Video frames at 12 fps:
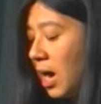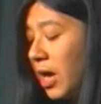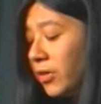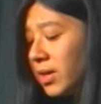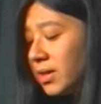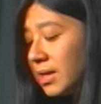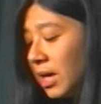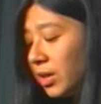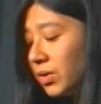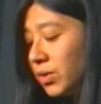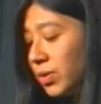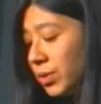And the
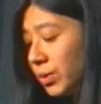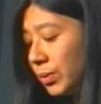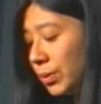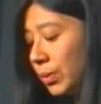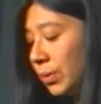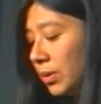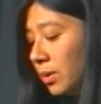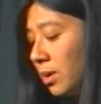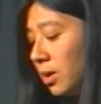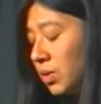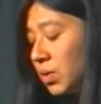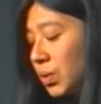dead, too,
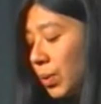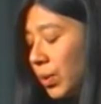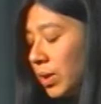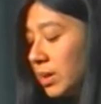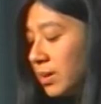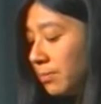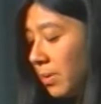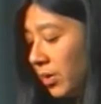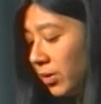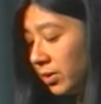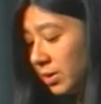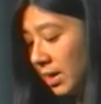Stories
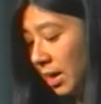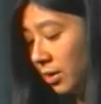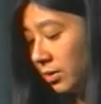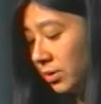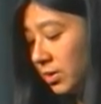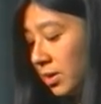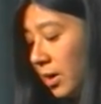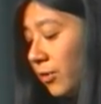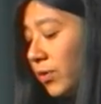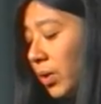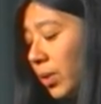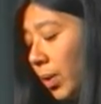mother tells
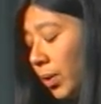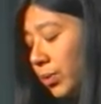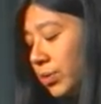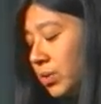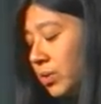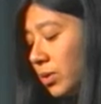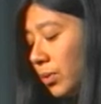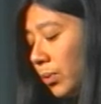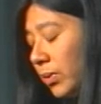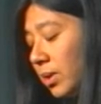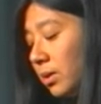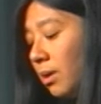of the ghost
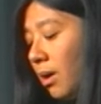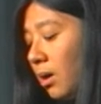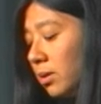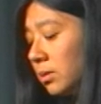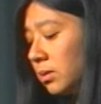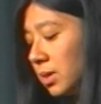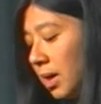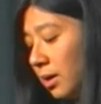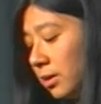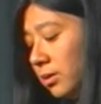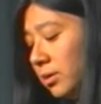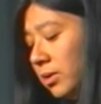with a long
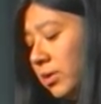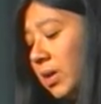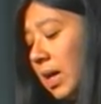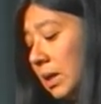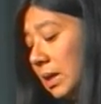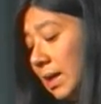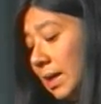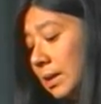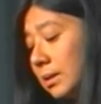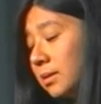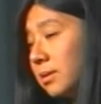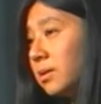tongue that
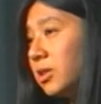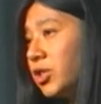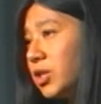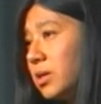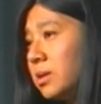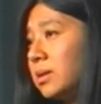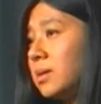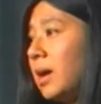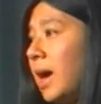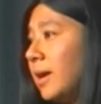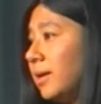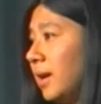licks dishes
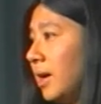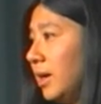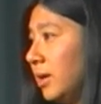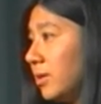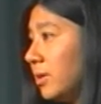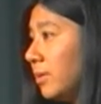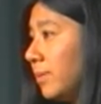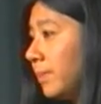at night.